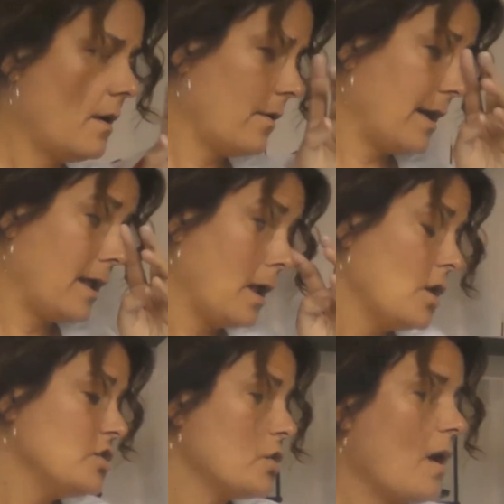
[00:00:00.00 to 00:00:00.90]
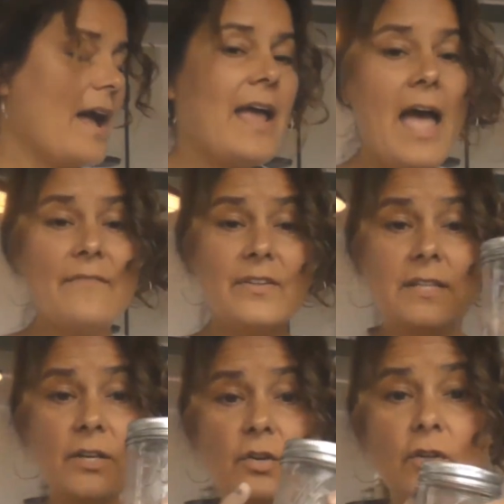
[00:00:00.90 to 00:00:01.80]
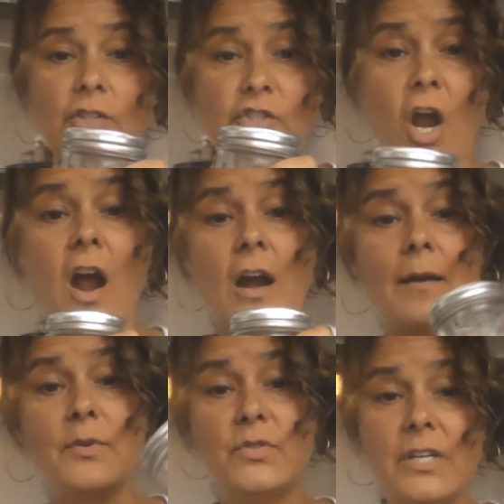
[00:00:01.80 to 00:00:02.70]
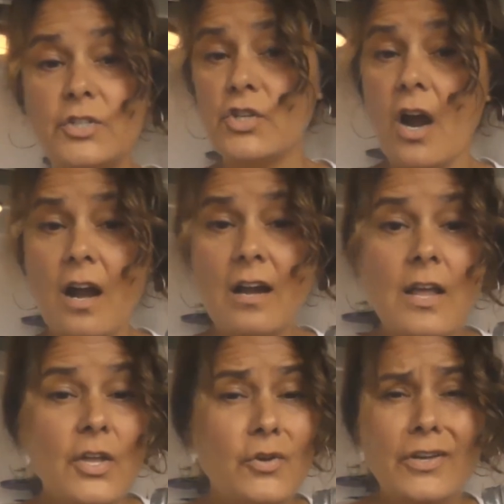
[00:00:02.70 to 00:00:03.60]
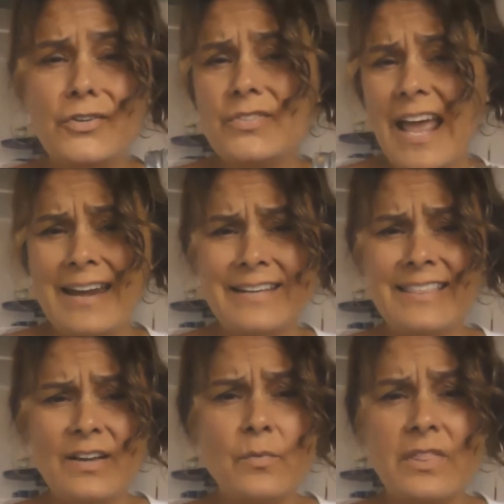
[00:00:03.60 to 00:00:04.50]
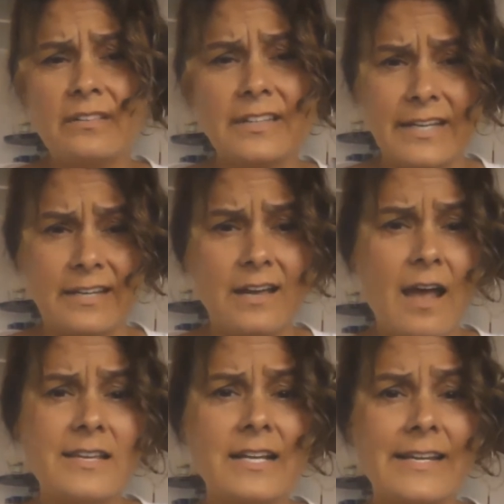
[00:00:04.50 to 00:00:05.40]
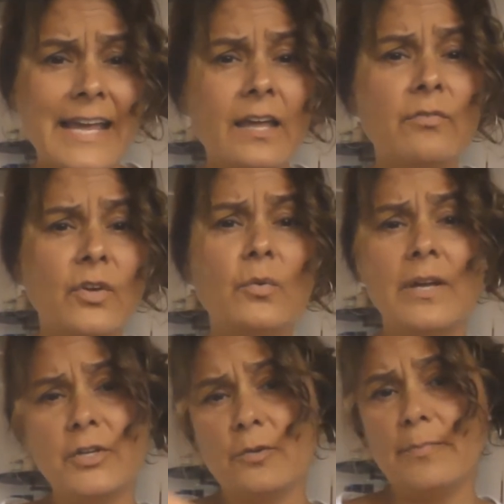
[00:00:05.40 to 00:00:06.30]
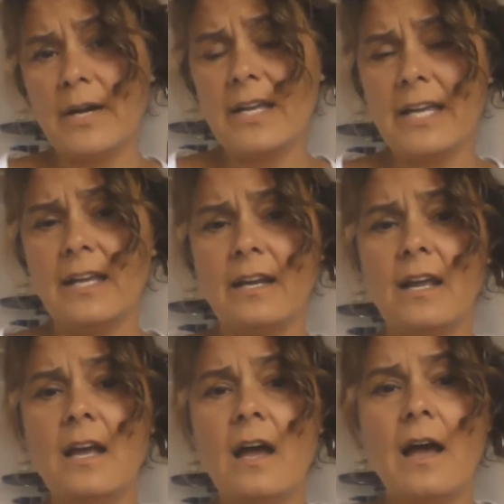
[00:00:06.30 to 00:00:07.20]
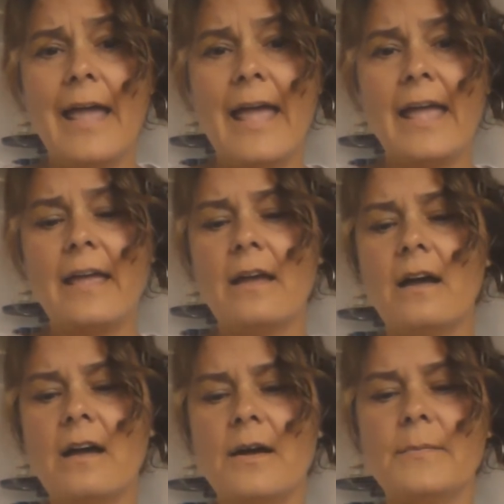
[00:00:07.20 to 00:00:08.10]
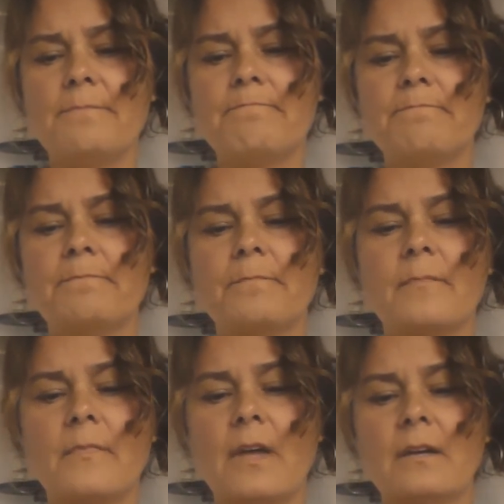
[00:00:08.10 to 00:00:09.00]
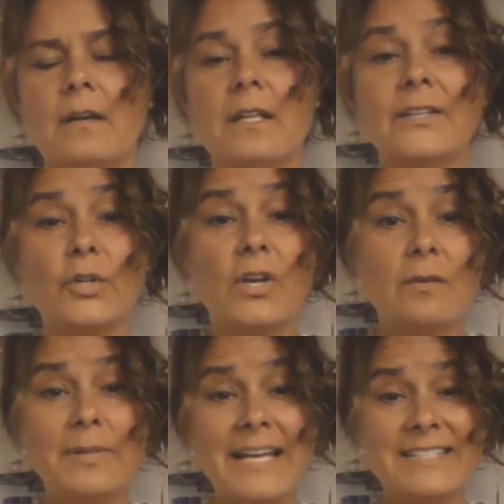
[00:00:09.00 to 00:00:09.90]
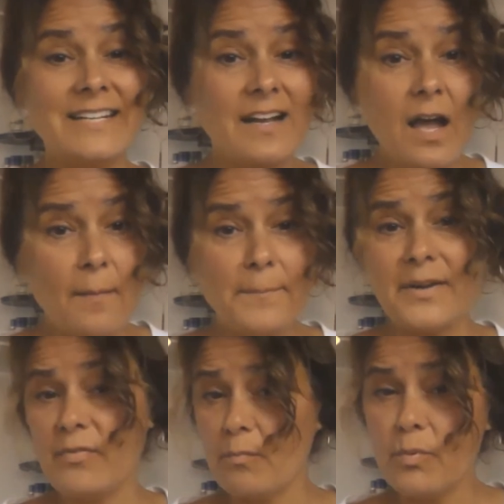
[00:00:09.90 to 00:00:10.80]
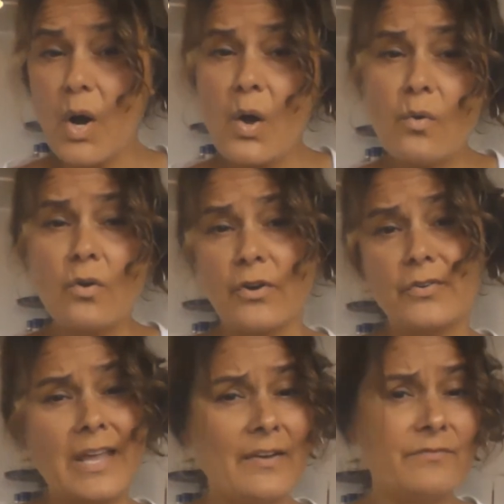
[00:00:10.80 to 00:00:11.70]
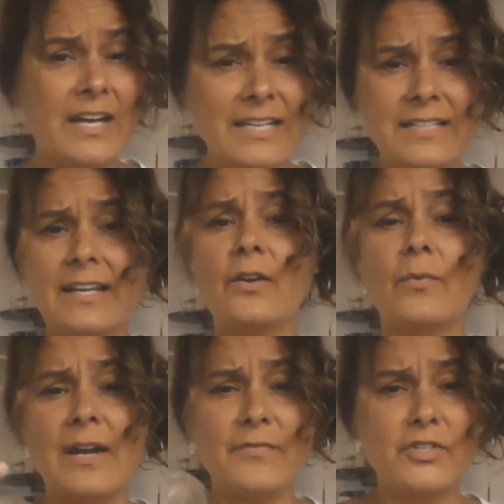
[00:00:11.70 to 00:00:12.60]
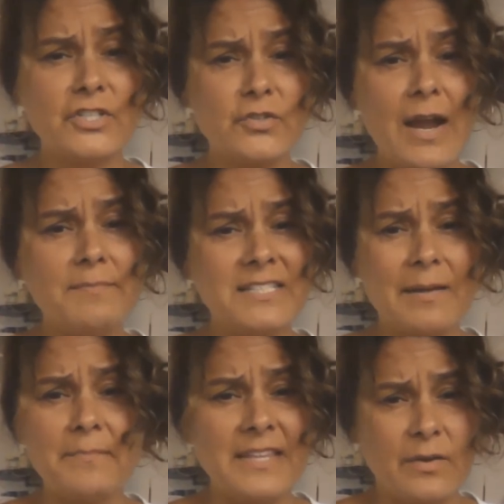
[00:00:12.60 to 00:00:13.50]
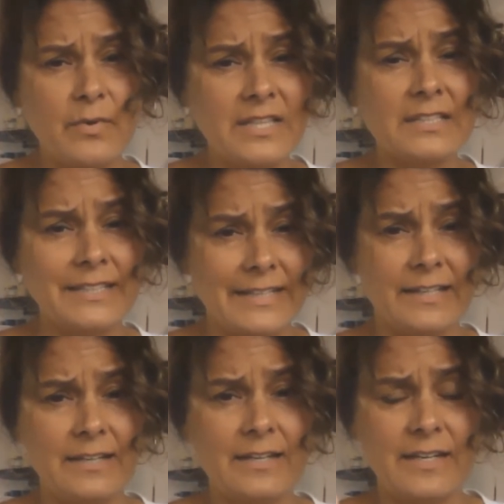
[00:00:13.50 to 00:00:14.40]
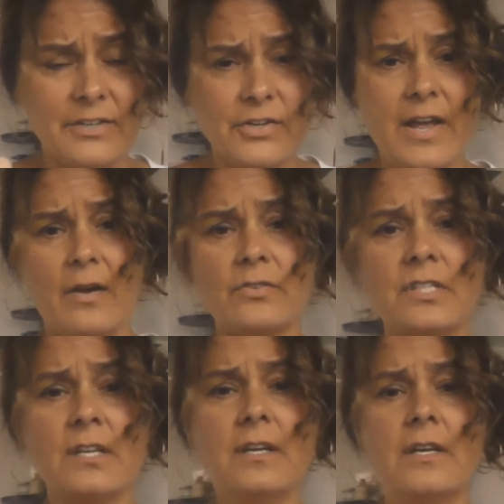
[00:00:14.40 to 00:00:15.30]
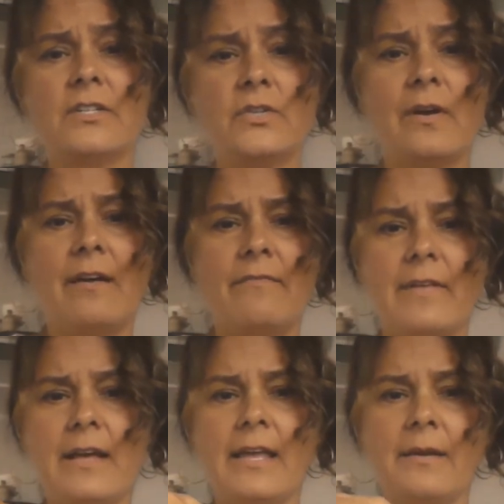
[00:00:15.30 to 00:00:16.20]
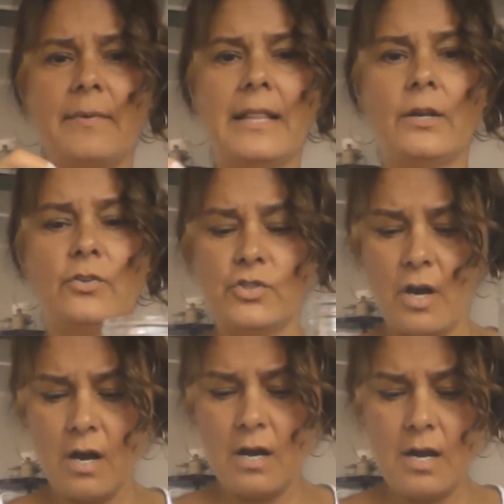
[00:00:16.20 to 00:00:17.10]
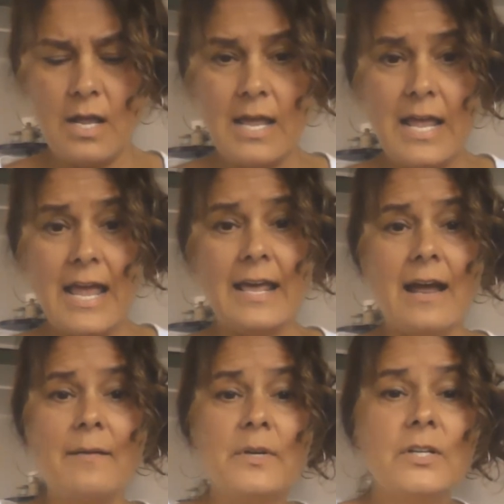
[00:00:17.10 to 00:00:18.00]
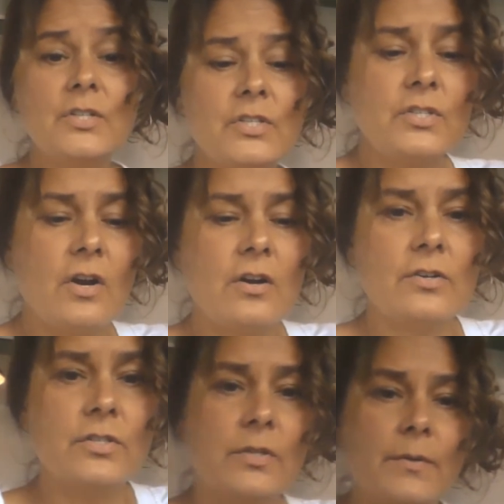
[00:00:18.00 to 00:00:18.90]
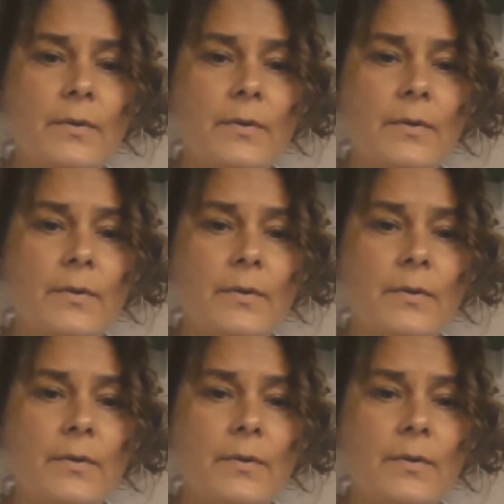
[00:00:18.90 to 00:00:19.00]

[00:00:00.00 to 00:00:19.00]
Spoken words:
All right, so I have a little jar. I'm using a jar. You can use anything with a lid. I gave you in your bucket a little plastic cup, but if it broke or you can't find it or whatever, just grab something with a lid in your house. So I have, again, my little jar, and I'm gonna start